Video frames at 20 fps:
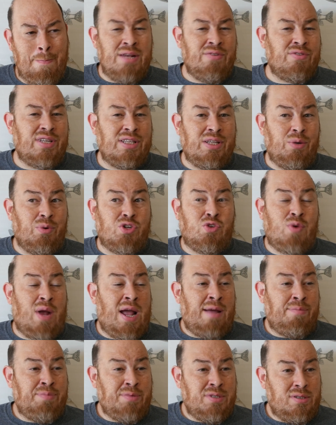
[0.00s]
They never said they were
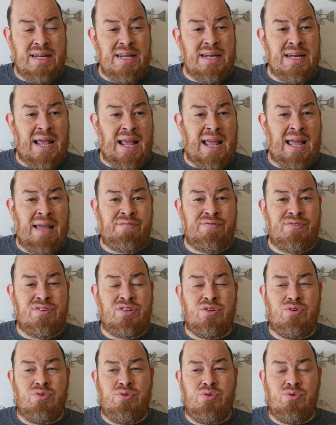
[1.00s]
trapped. They didn't
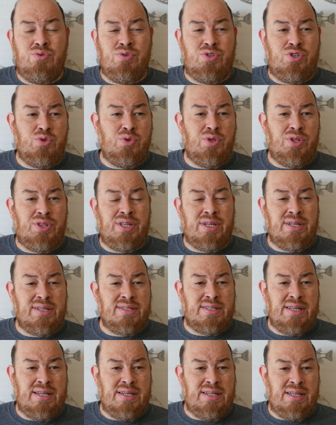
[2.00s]
have to do the
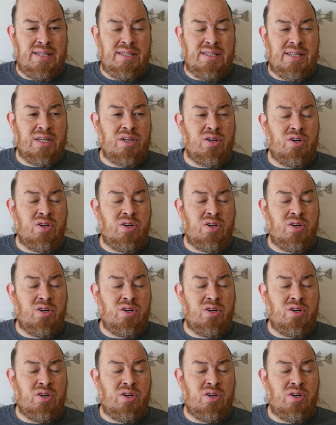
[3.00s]
things they did.